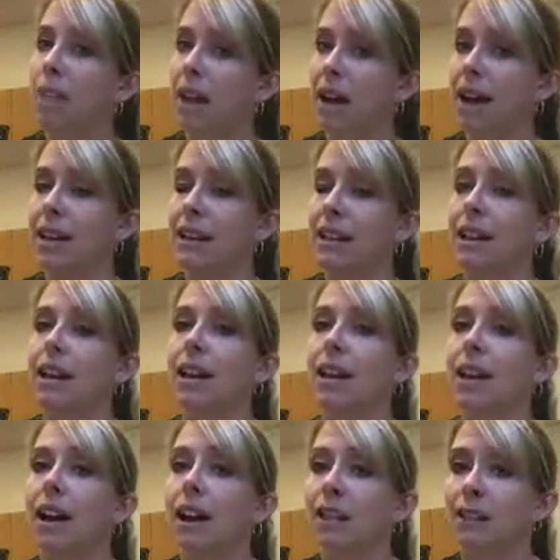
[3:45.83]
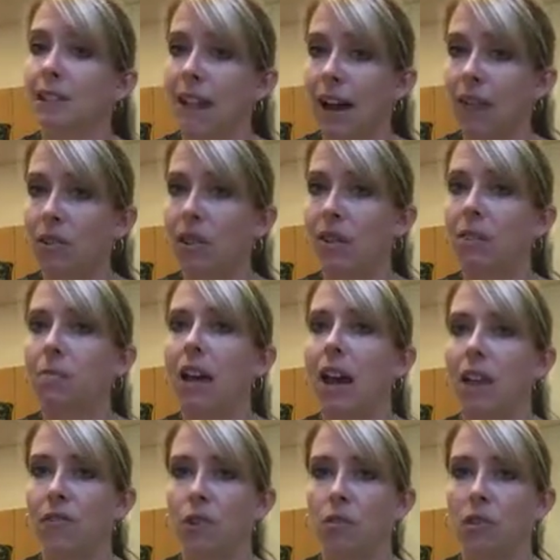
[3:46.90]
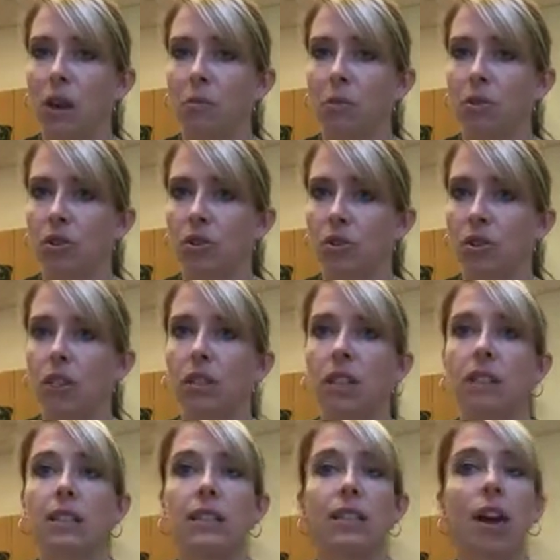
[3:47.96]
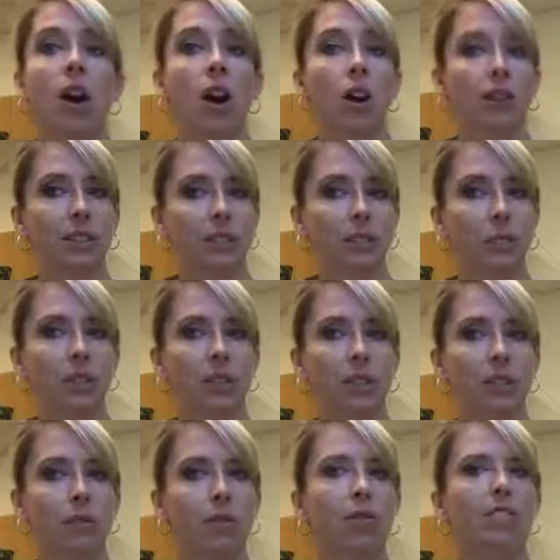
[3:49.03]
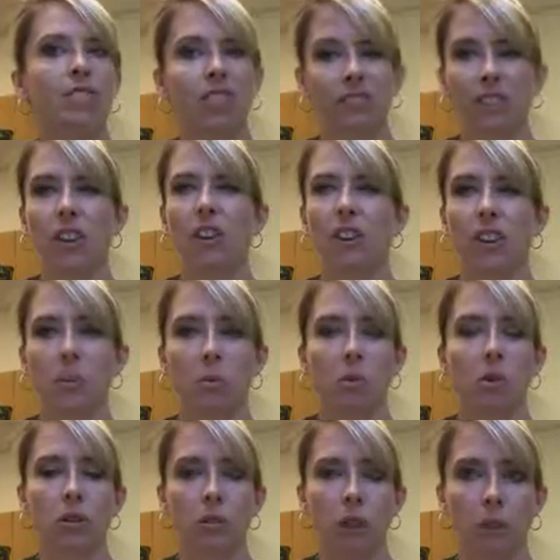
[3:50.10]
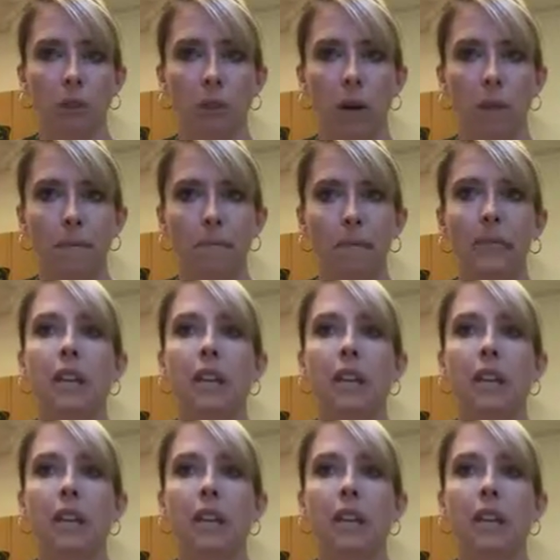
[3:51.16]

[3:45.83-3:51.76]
but allowing them to have those opportunities on some standards is very important as well.